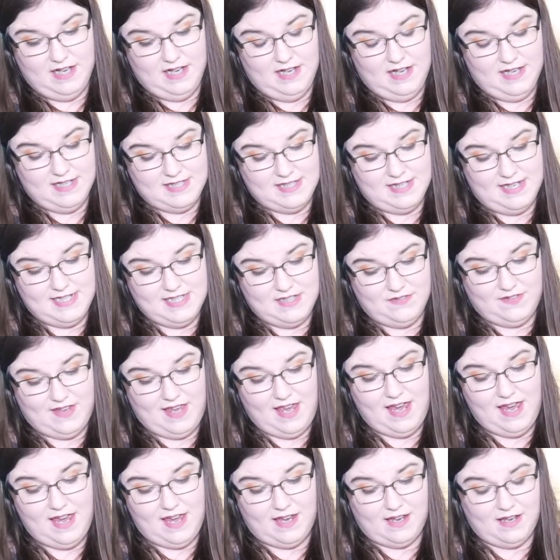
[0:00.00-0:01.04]
a slice of
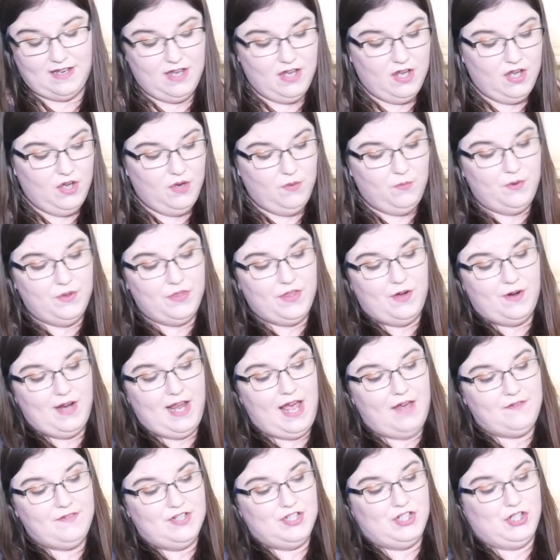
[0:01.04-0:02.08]
cake without
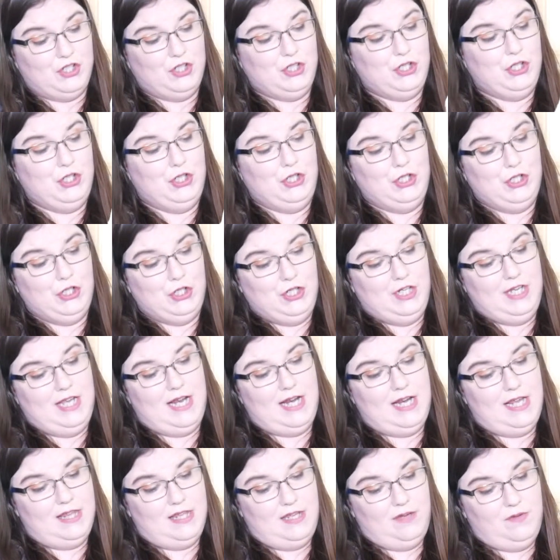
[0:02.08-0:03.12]
having to cook
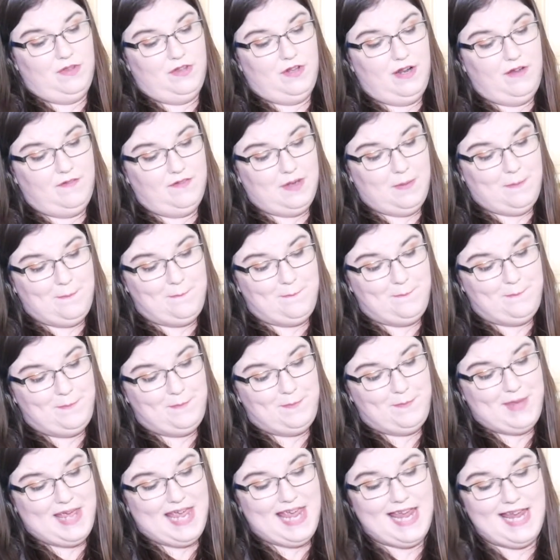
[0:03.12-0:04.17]
anything, without having to
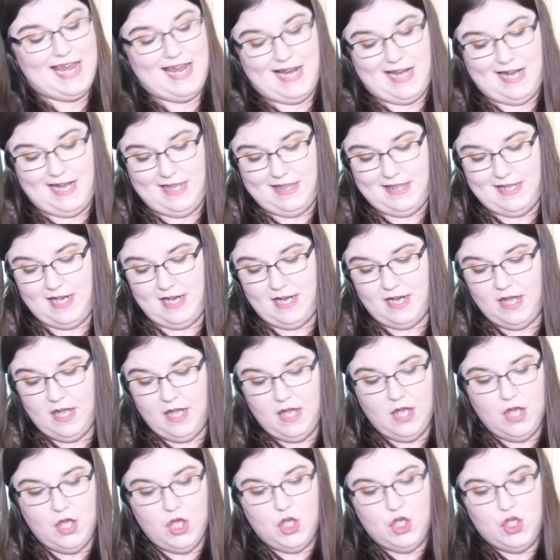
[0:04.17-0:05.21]
bake anything.
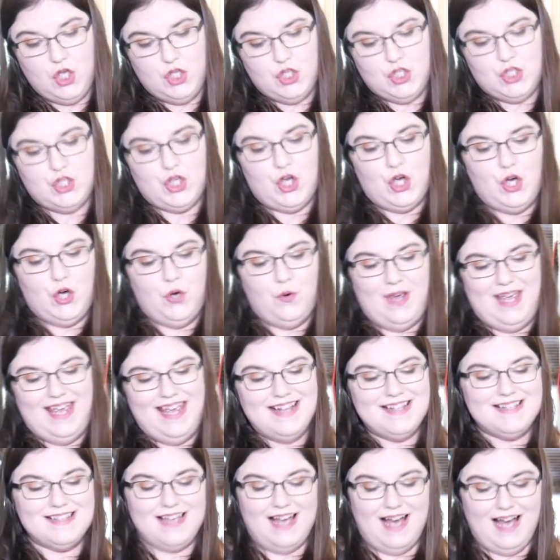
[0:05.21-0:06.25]
So
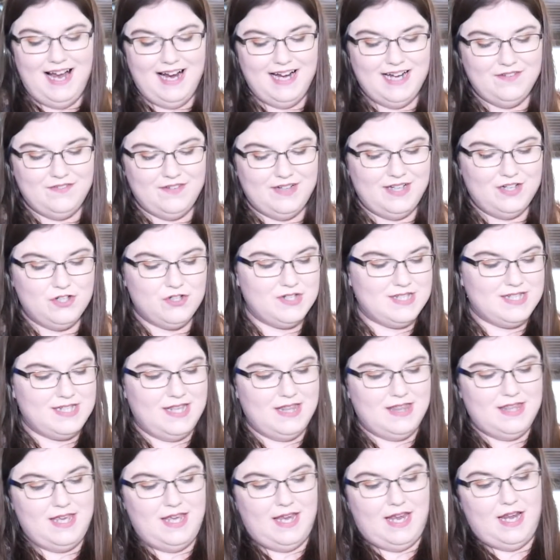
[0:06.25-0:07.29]
it's kind of an
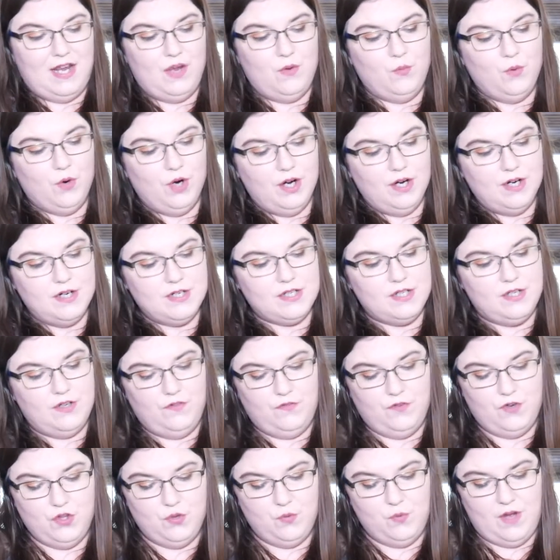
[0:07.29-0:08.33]
interesting thing, and it worked
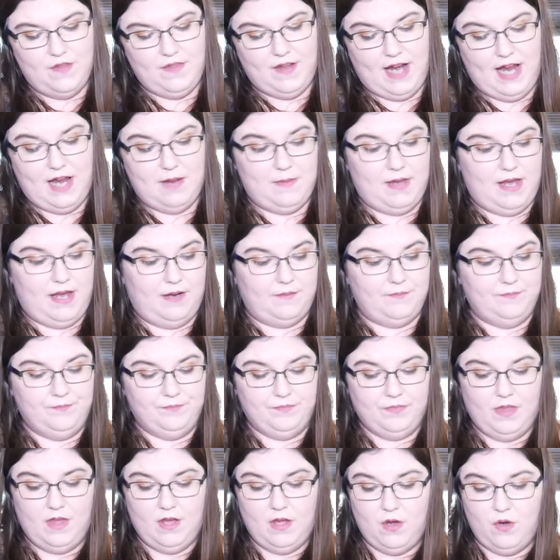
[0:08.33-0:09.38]
for the one that I made
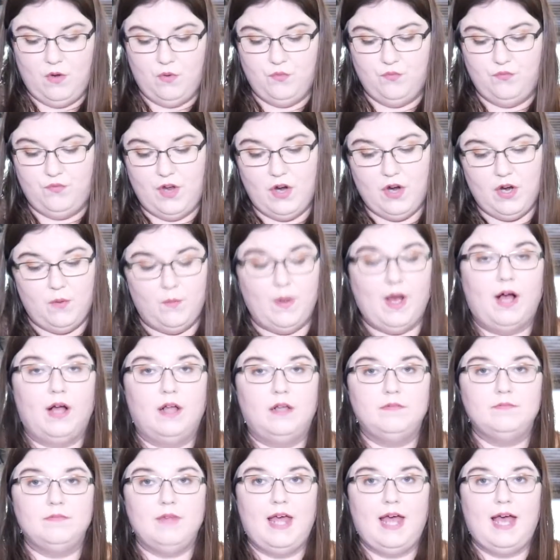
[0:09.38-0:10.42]
very
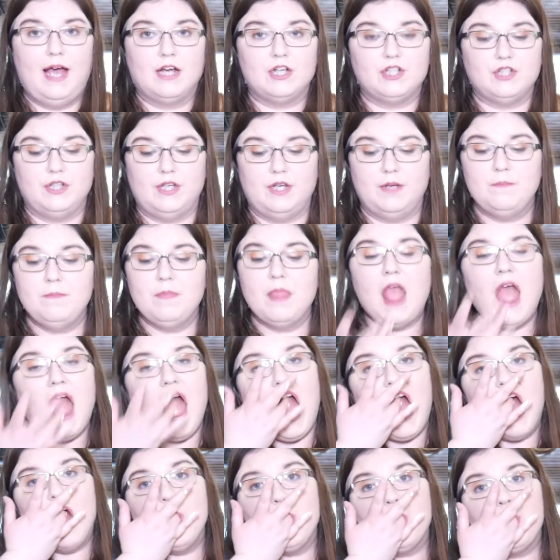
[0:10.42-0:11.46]
well, actually.
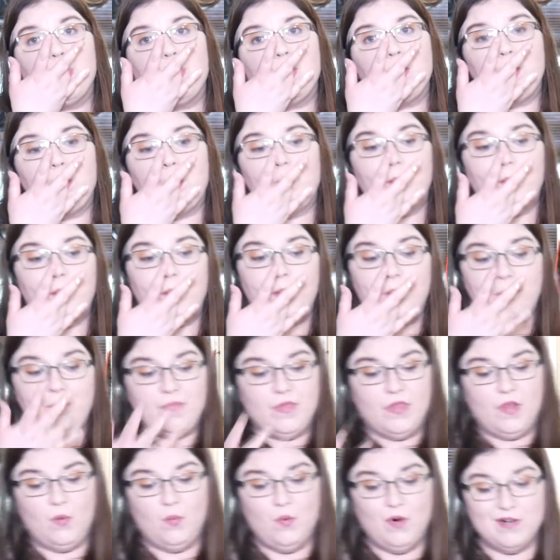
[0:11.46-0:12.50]

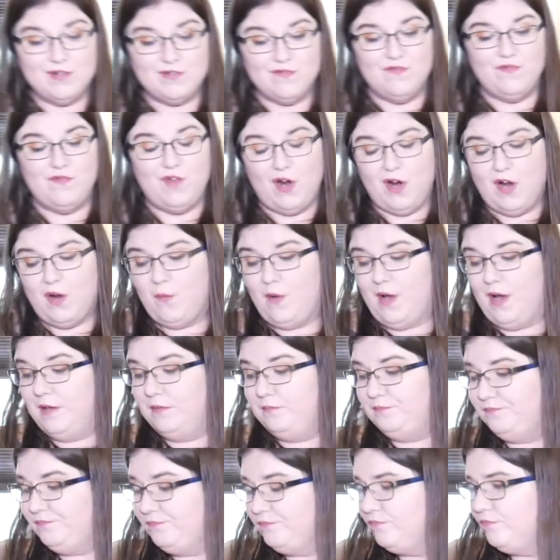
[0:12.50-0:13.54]
Worked very
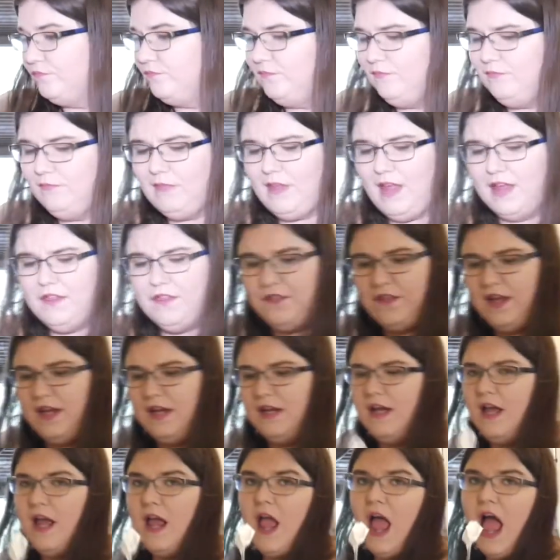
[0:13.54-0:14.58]
well. I
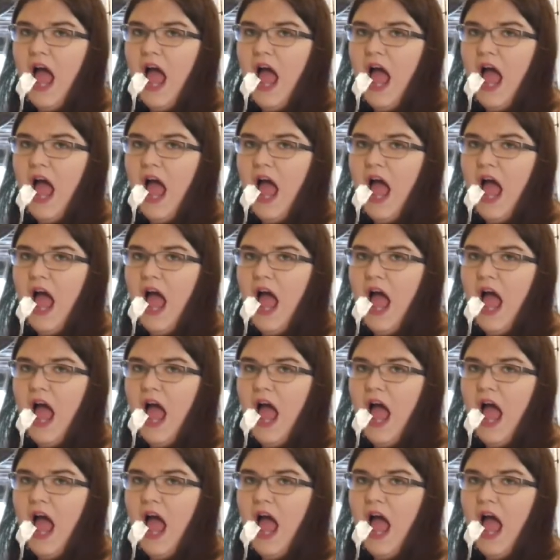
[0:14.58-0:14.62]
think